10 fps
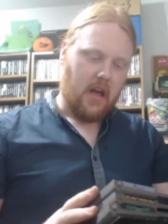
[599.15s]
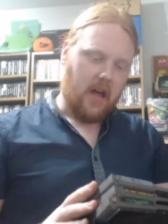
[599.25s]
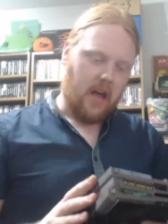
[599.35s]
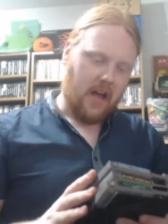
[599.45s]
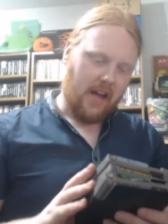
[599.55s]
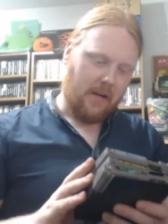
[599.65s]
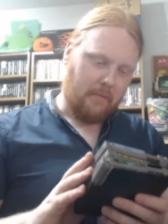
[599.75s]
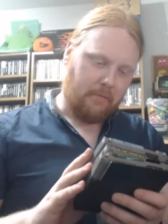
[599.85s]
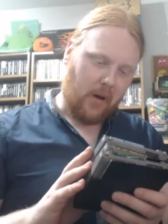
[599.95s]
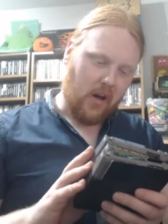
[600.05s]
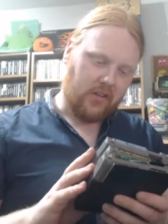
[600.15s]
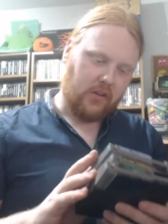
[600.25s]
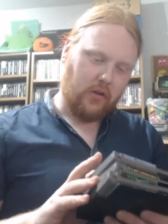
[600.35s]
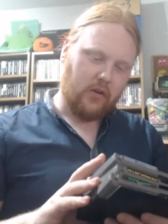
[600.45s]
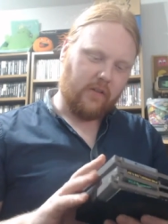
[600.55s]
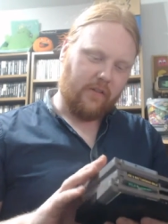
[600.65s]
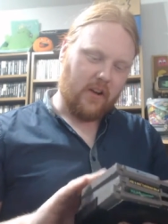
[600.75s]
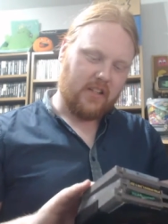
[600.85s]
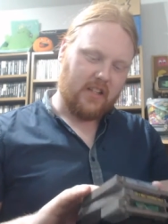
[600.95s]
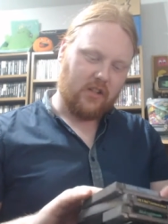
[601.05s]
Bar Dudes
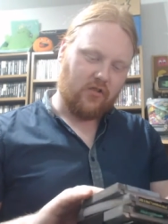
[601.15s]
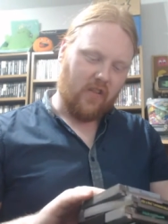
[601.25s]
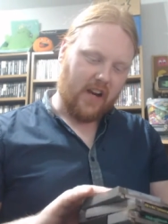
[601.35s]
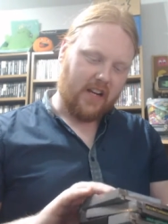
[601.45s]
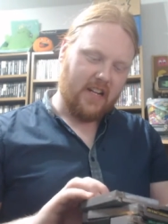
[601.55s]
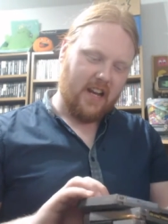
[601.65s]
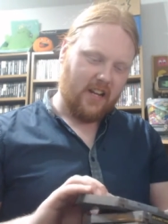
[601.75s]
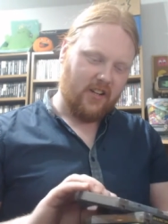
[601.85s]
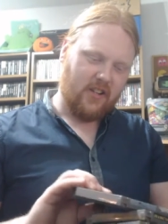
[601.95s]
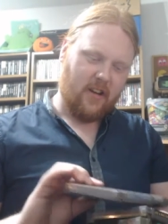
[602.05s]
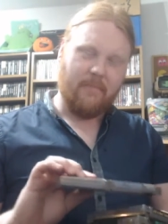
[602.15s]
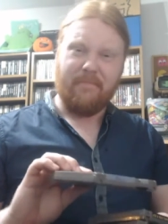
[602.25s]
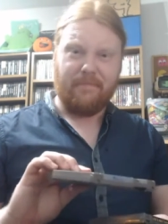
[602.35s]
versus Dragon Ninja.